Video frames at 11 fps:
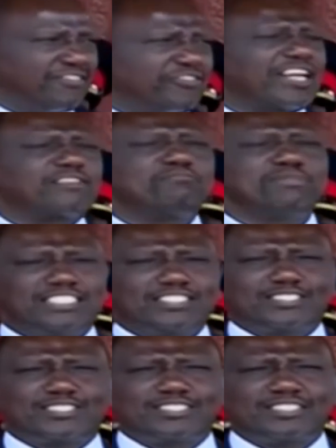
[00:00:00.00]
that
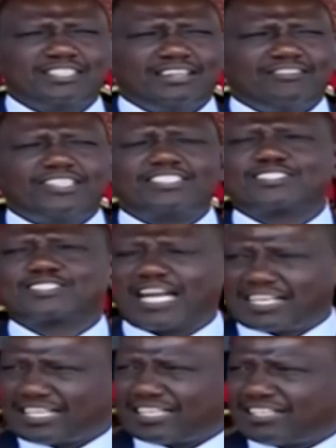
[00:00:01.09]
meets the
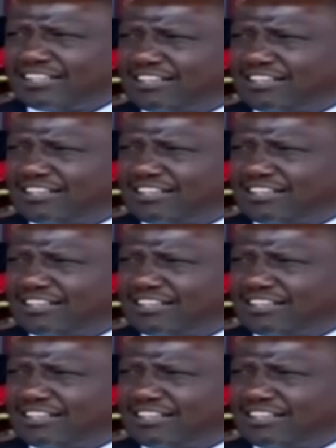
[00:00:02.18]
standard